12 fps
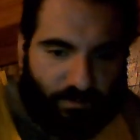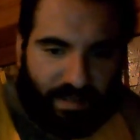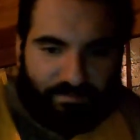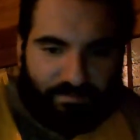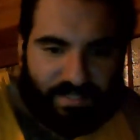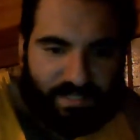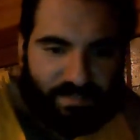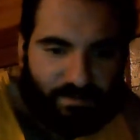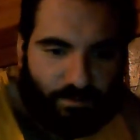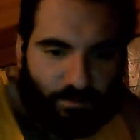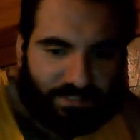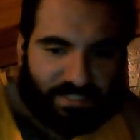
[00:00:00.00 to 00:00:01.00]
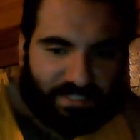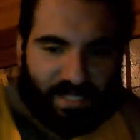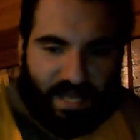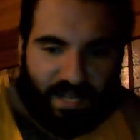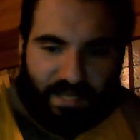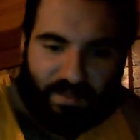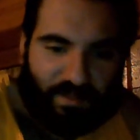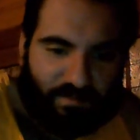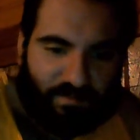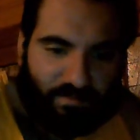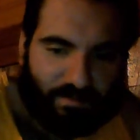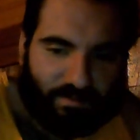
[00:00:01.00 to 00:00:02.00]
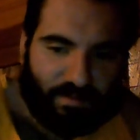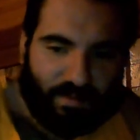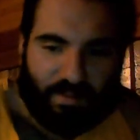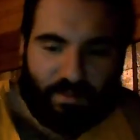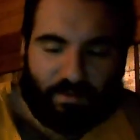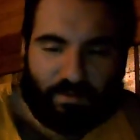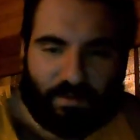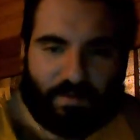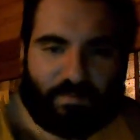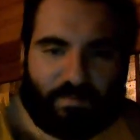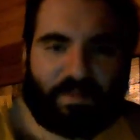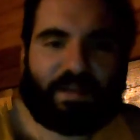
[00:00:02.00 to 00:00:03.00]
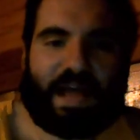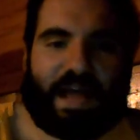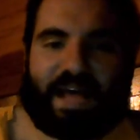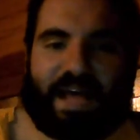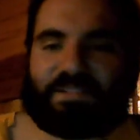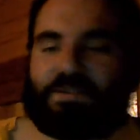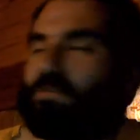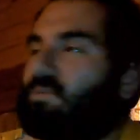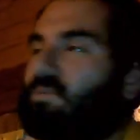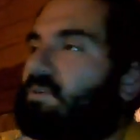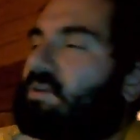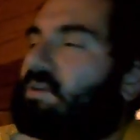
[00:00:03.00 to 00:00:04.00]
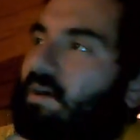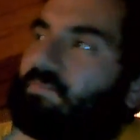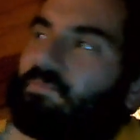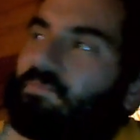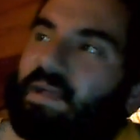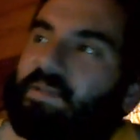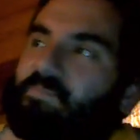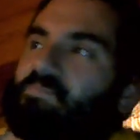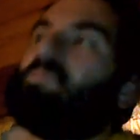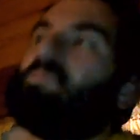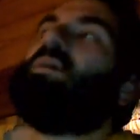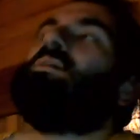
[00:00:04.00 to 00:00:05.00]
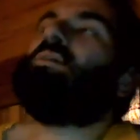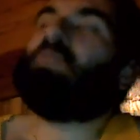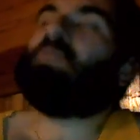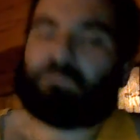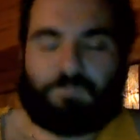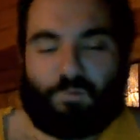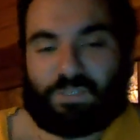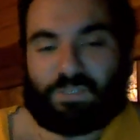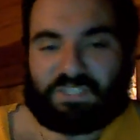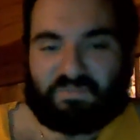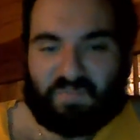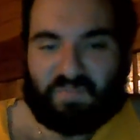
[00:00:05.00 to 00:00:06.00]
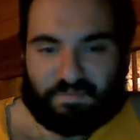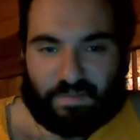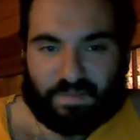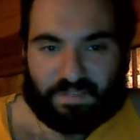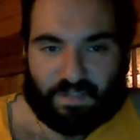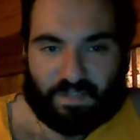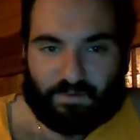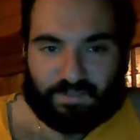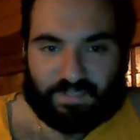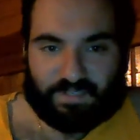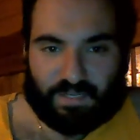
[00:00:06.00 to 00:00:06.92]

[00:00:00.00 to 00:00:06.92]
memes, which is like the complete ass corner of Reddit, which is memes about the Star Wars